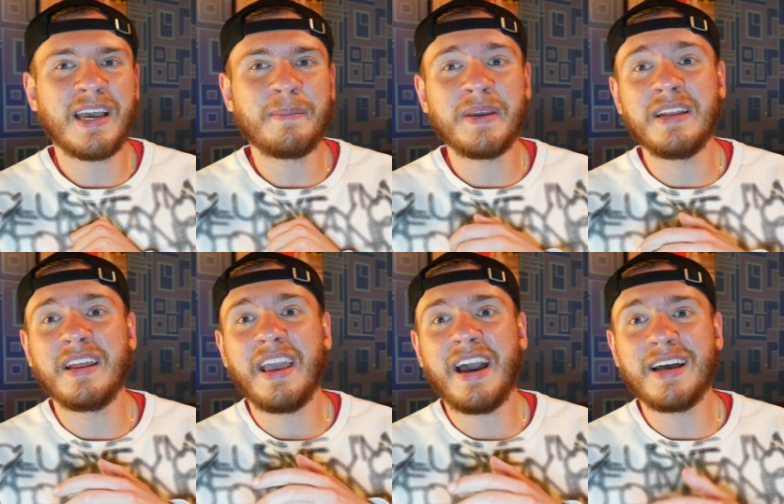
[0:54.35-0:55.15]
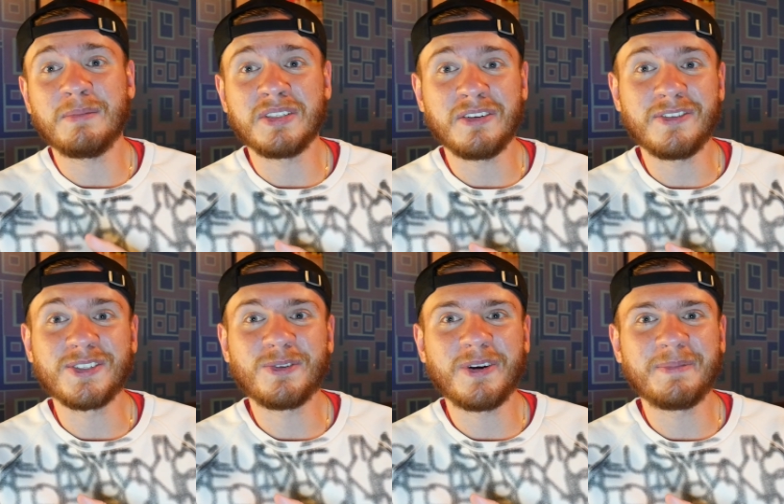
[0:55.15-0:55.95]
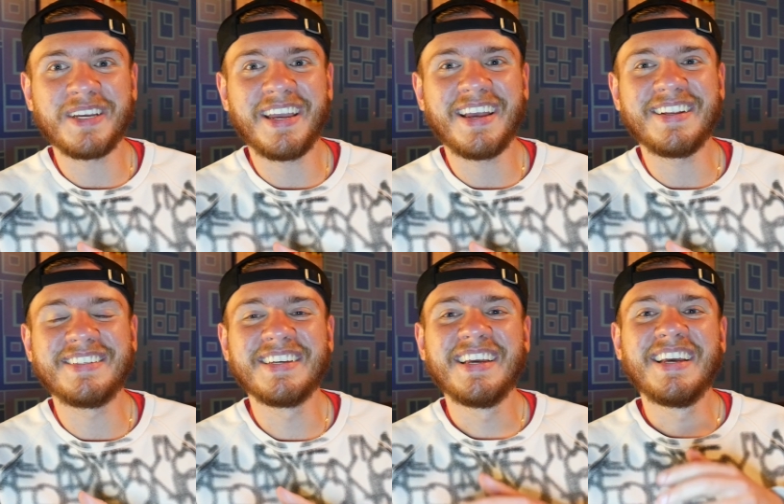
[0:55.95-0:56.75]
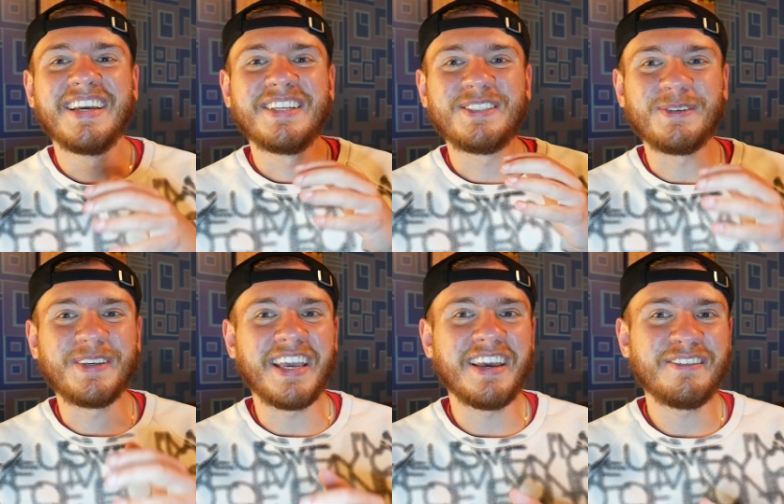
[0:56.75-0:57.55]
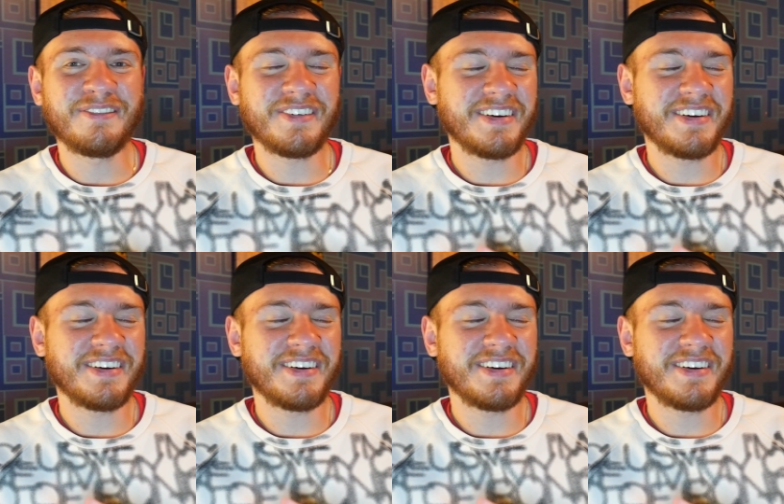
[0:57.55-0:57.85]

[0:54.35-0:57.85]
I mean Adam Silver's corrupt hand, to give